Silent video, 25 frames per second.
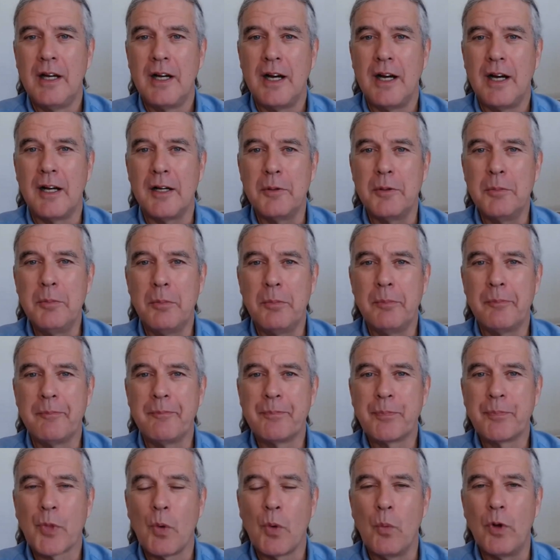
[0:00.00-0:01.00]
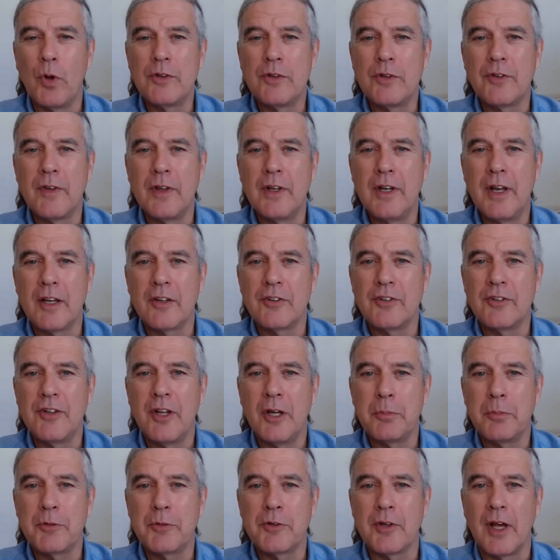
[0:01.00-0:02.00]
um, what's the next
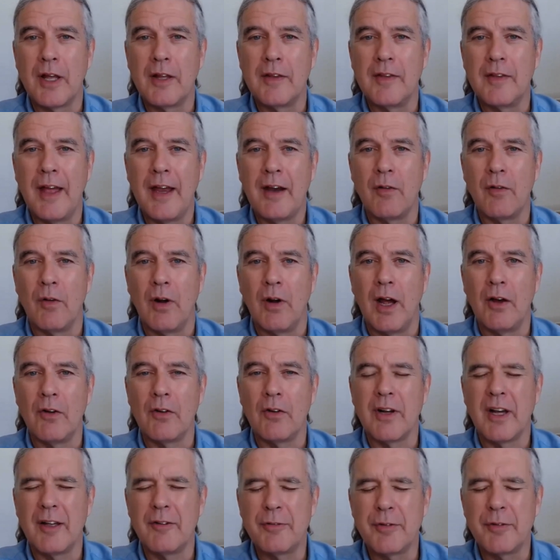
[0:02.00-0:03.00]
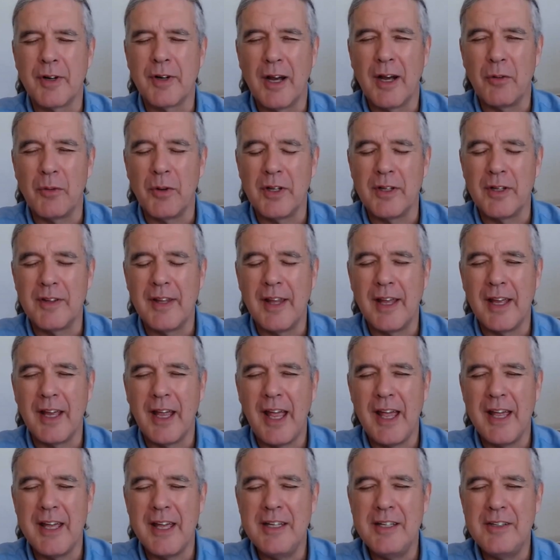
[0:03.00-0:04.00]
steps on that route? I forgot what the
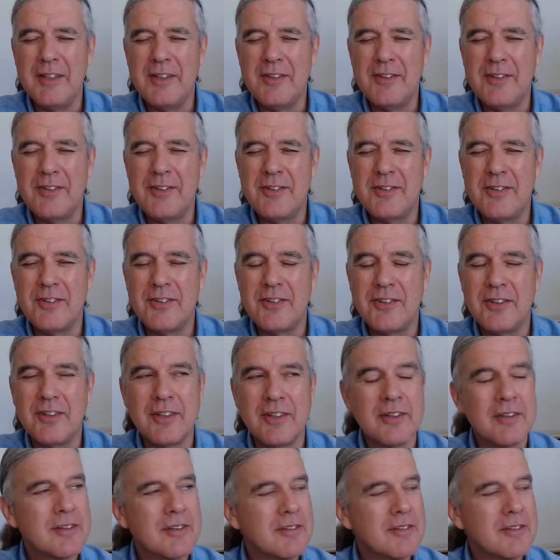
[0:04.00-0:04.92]
AIDS.